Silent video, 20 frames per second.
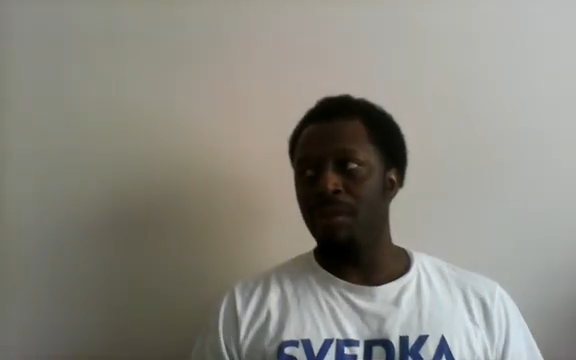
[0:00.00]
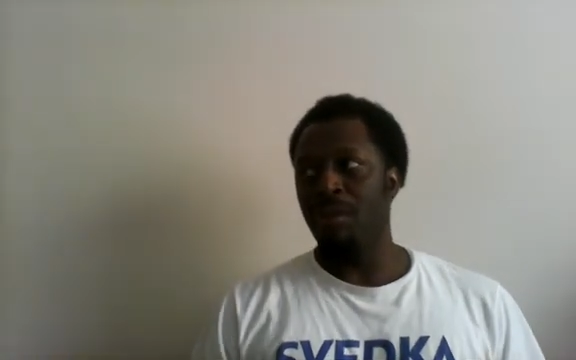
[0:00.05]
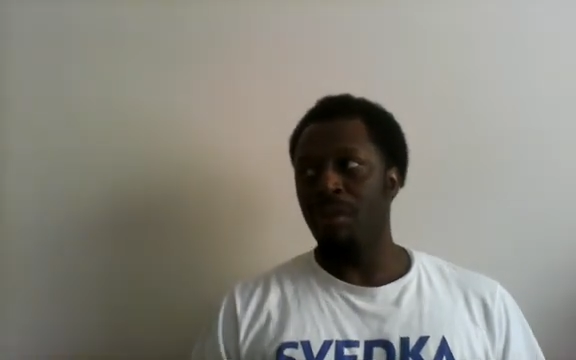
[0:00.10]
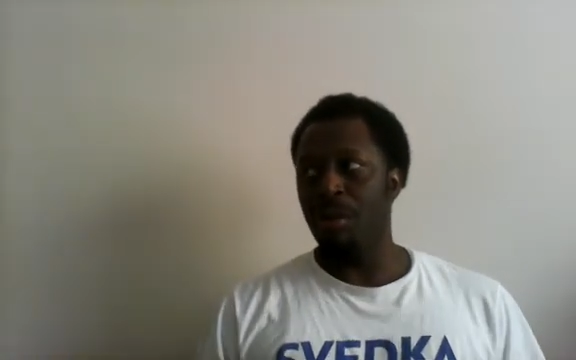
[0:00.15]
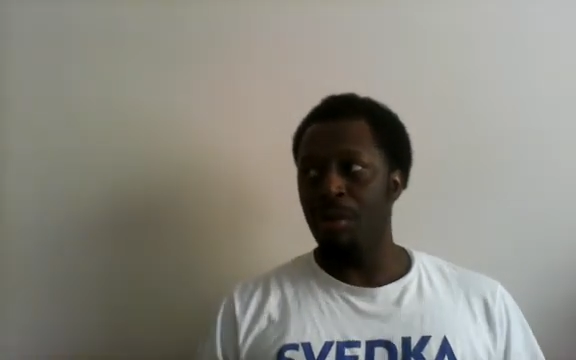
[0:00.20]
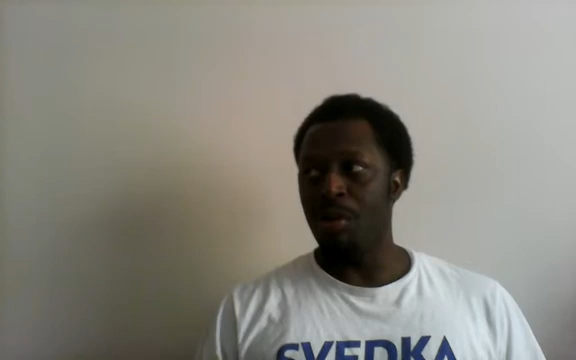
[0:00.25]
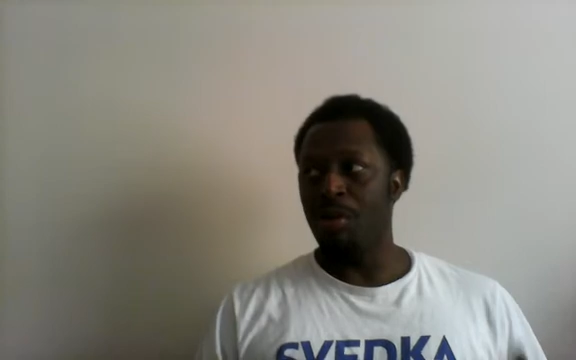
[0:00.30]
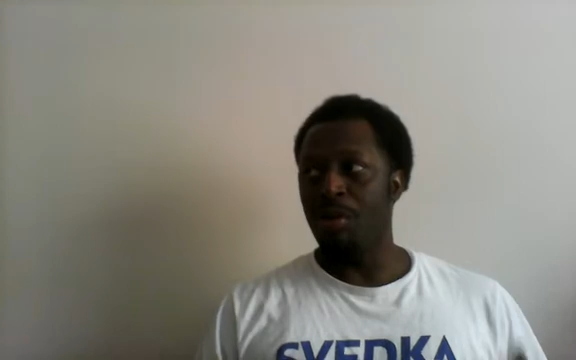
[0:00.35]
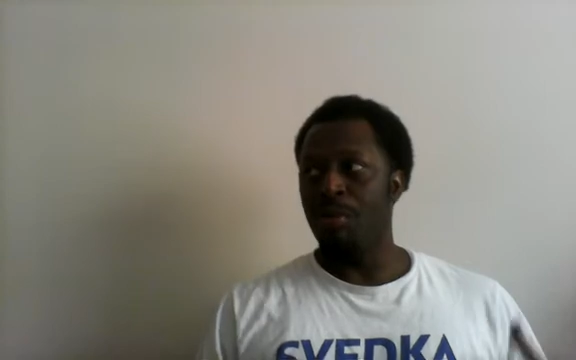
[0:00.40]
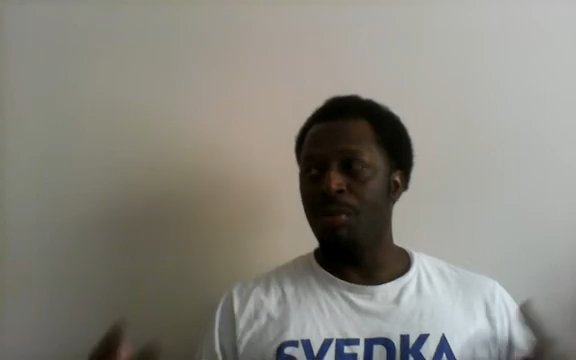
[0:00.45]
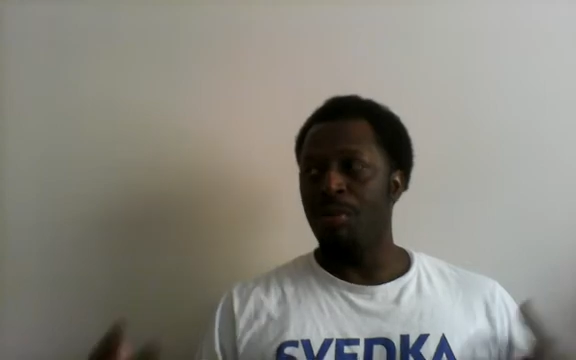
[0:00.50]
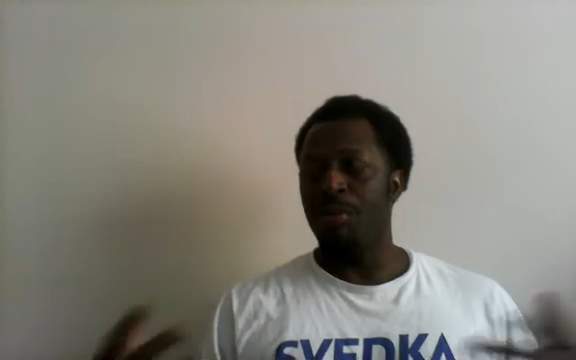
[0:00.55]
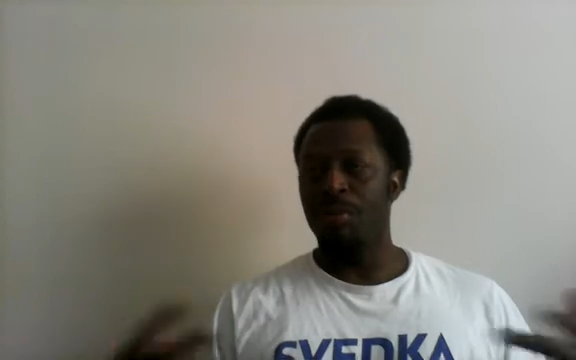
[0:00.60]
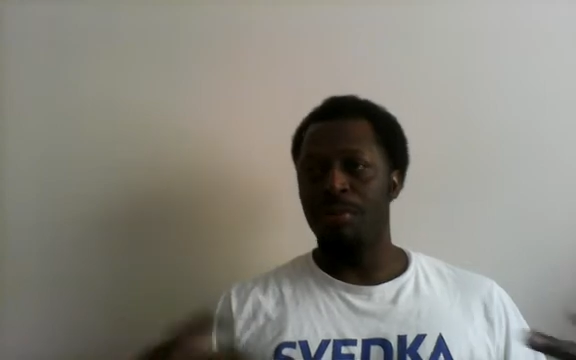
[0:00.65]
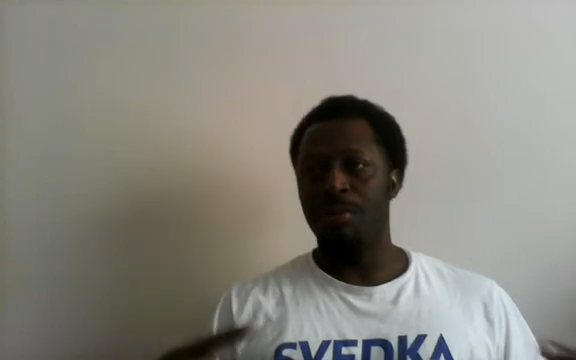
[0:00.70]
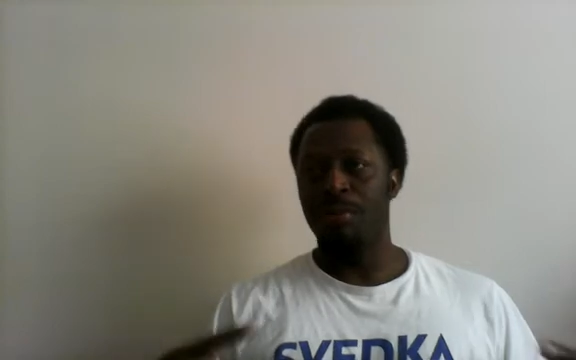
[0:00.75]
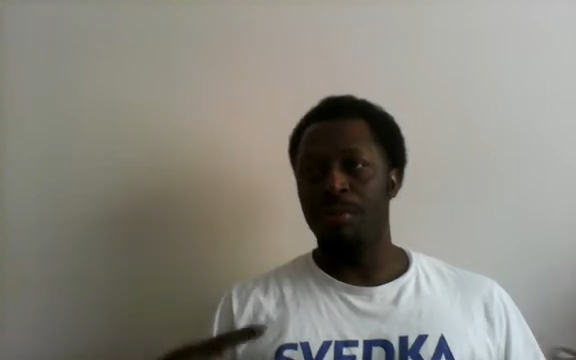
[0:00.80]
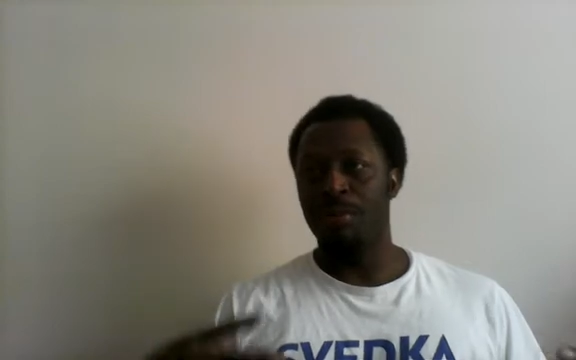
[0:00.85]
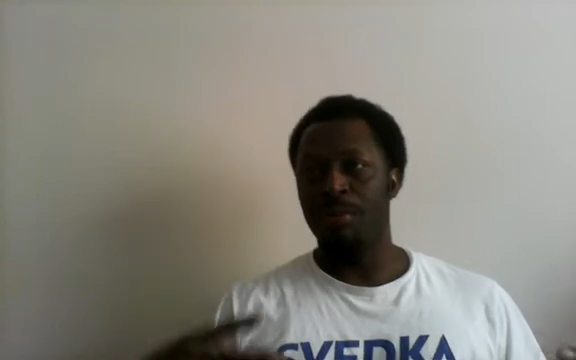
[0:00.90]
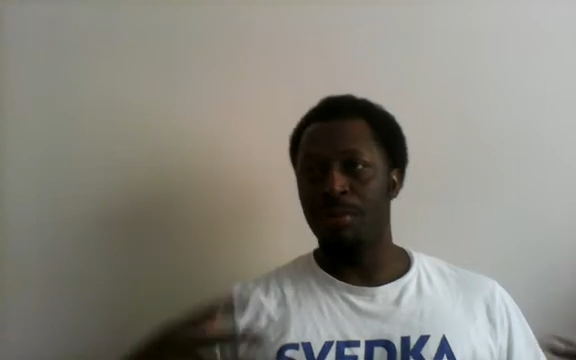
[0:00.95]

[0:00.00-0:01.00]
So